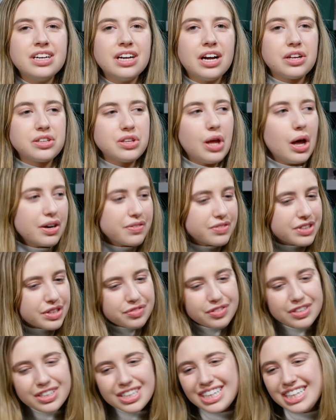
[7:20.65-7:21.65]
a lot of
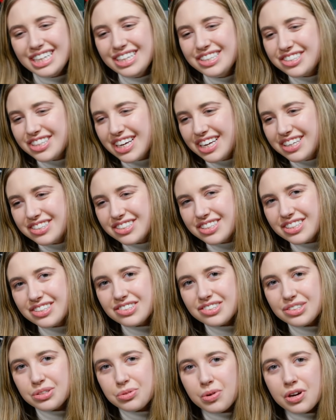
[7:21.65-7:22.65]
different key
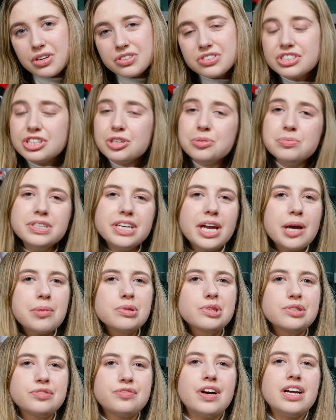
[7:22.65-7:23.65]
changes, while still being able
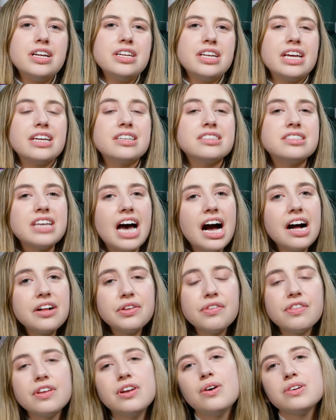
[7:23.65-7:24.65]
to find exactly
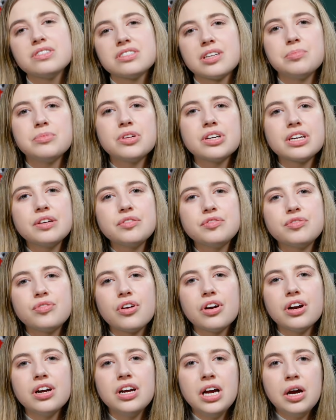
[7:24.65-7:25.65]
the notes I'm looking
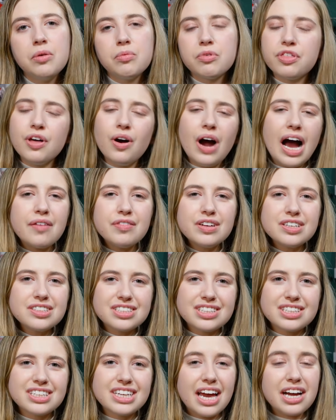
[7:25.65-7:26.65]
for without having
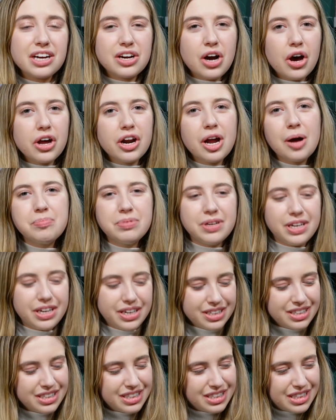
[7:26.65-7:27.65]
to get caught up
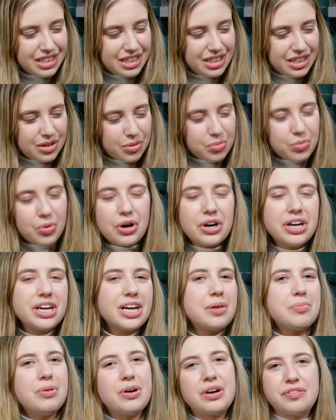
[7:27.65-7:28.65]
in worrying
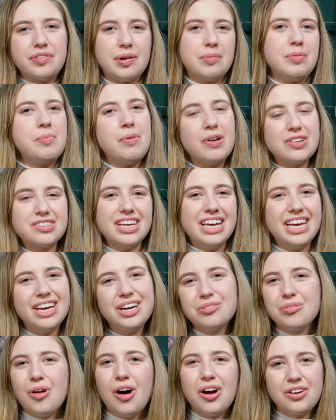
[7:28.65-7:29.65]
about if I'm about to hit a
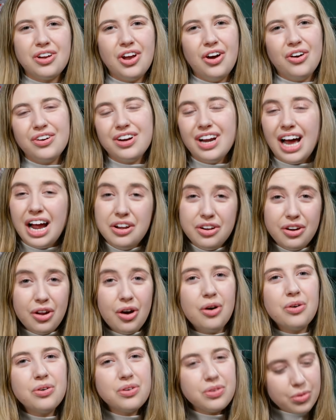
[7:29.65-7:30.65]
wrong note. I
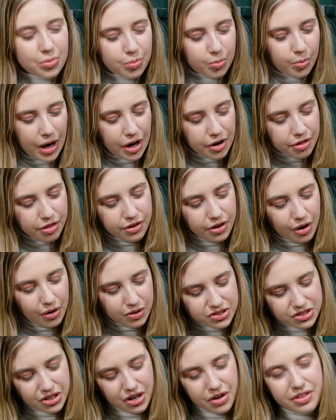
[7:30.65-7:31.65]
know where the
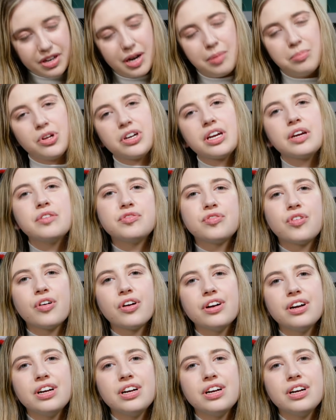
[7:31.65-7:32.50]
notes are that I'm looking for.